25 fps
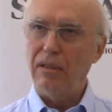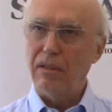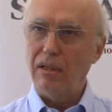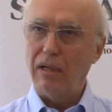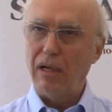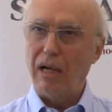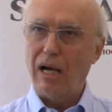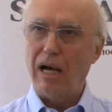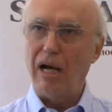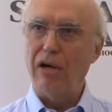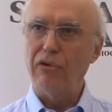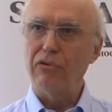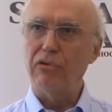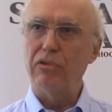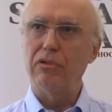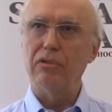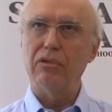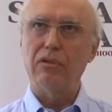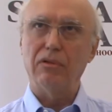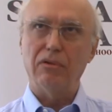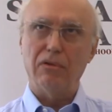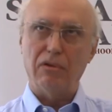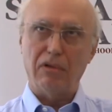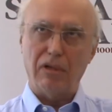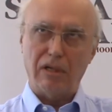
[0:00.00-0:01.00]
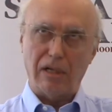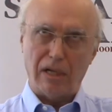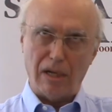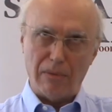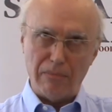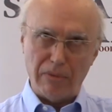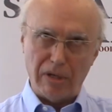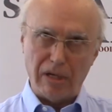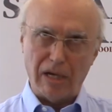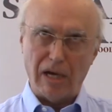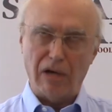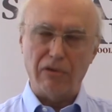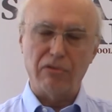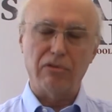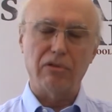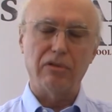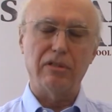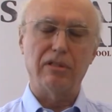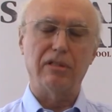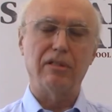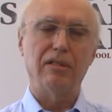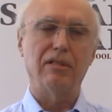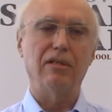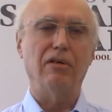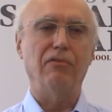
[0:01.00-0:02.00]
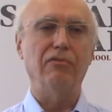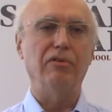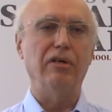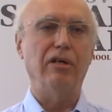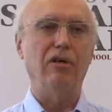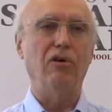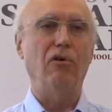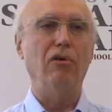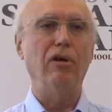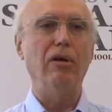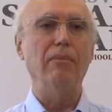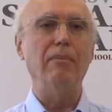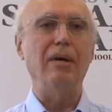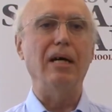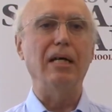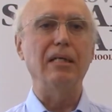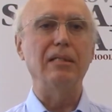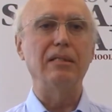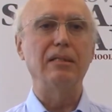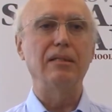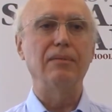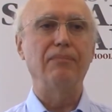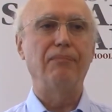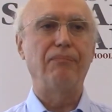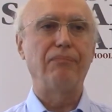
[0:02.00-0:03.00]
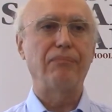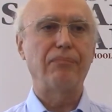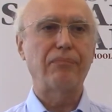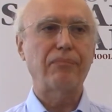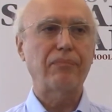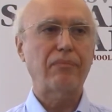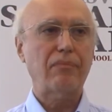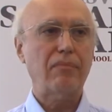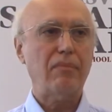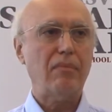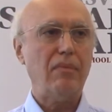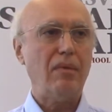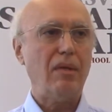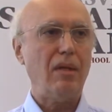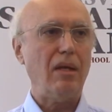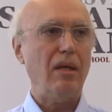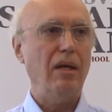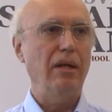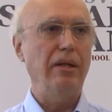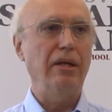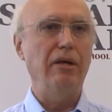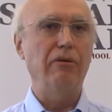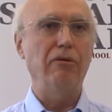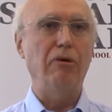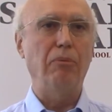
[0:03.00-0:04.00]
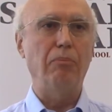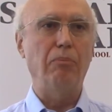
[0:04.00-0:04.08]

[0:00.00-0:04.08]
out, coming out of the Holy Mass. They were